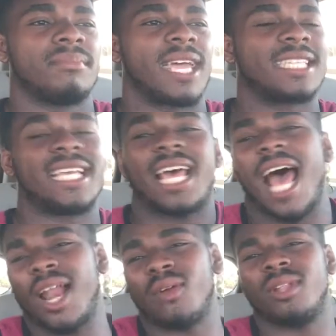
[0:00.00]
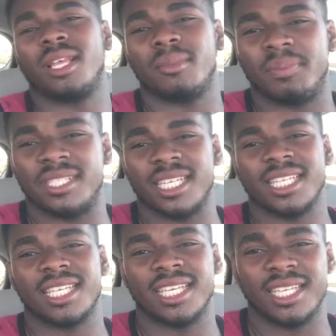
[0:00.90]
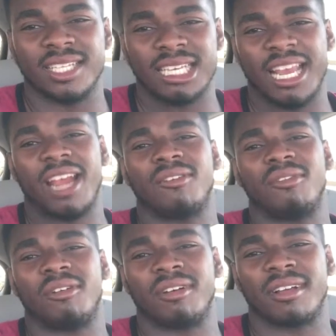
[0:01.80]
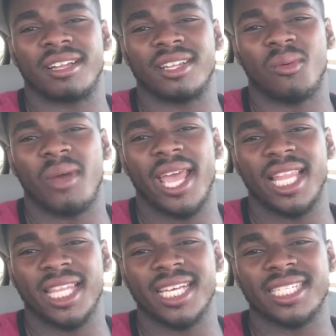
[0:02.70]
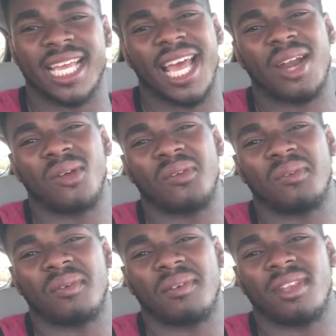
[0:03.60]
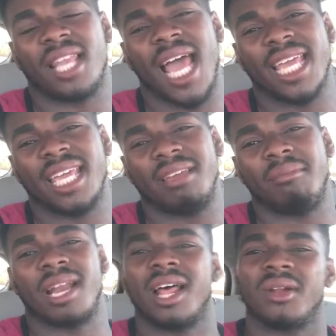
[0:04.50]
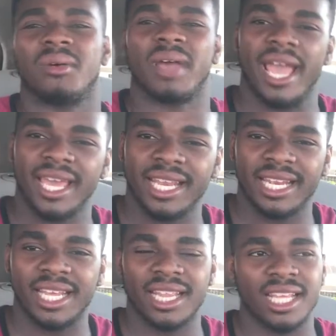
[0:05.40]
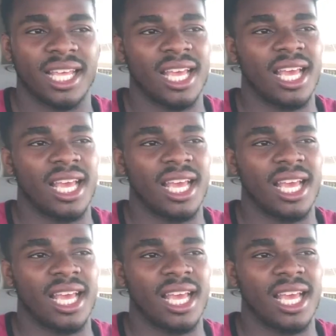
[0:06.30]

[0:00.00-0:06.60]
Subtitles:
like I said, I don't really particularly care for the way it looks. Like, I don't like it, but I don't hate it either.